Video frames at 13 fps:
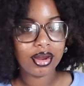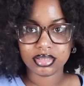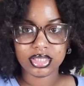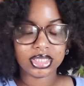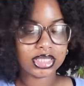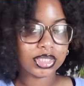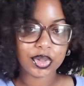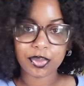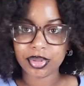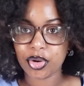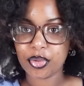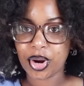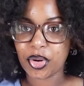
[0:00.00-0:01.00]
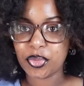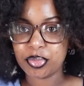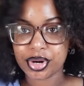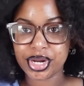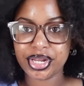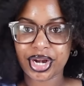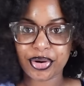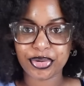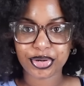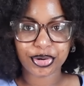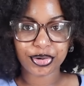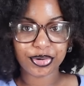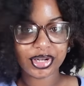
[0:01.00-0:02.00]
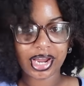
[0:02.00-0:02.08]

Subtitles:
just a little blowout braid out, girl.